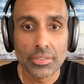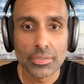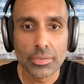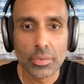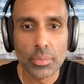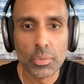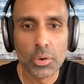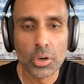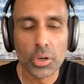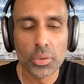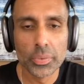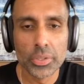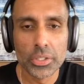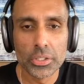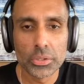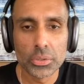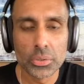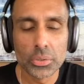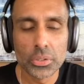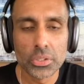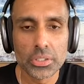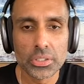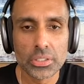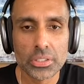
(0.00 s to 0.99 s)
For more
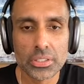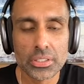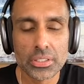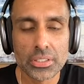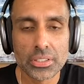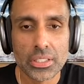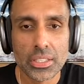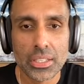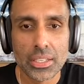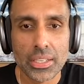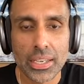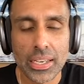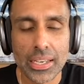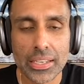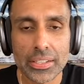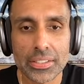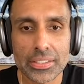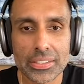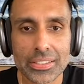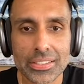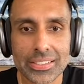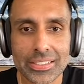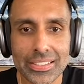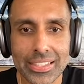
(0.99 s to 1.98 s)
resources and
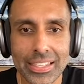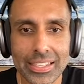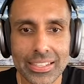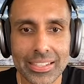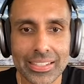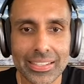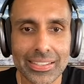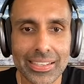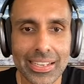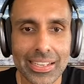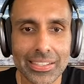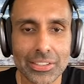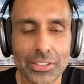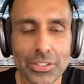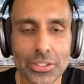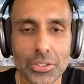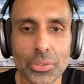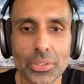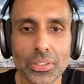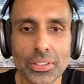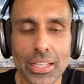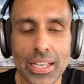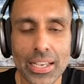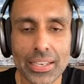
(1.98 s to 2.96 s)
to stay connected
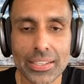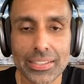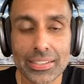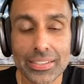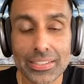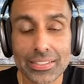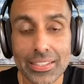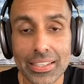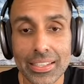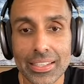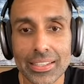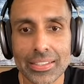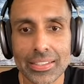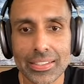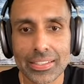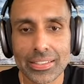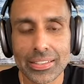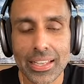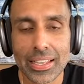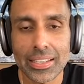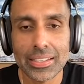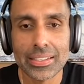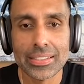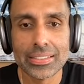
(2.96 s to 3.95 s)
to Align Us and the
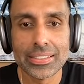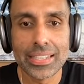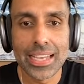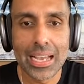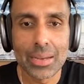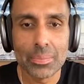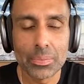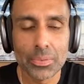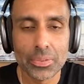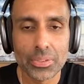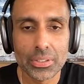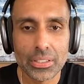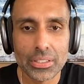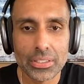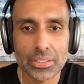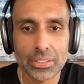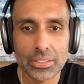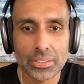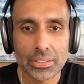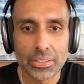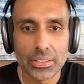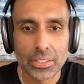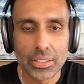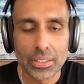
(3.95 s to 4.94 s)
Align Us app
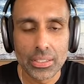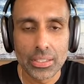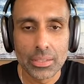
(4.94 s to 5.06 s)
release,